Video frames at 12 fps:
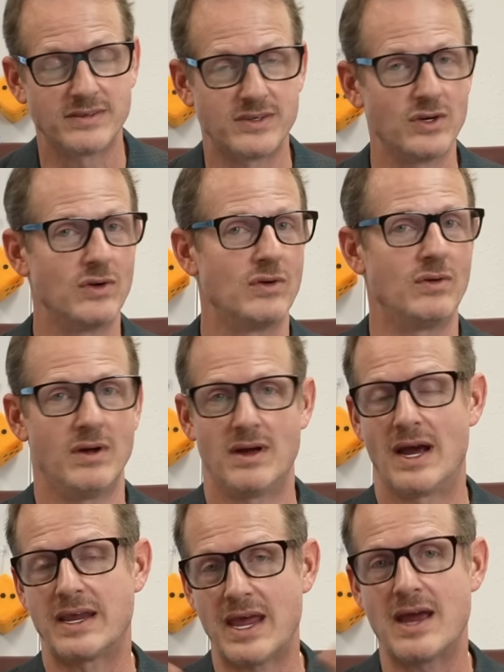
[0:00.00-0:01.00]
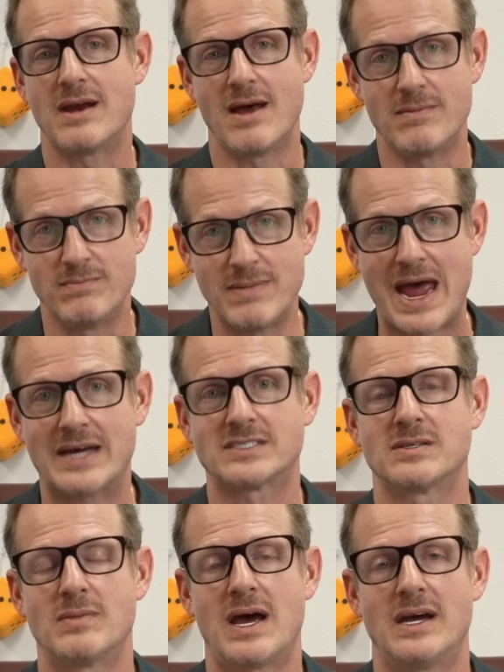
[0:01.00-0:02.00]
to, again,
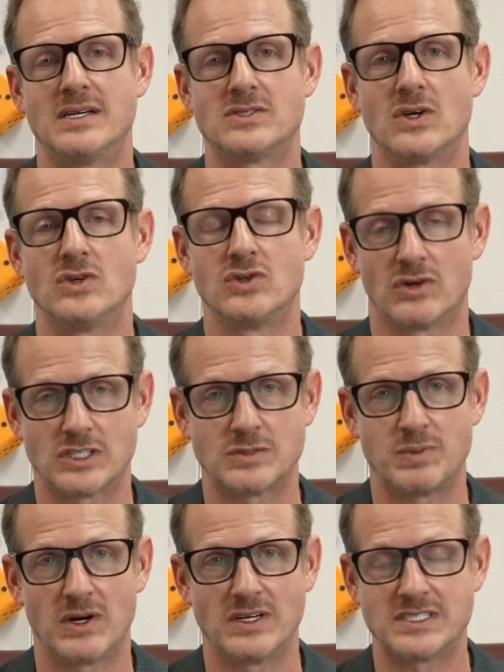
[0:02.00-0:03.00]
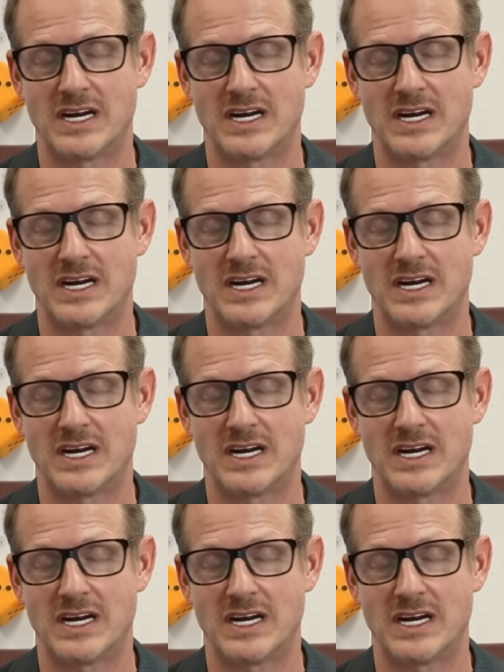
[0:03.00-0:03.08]
maximize your experience.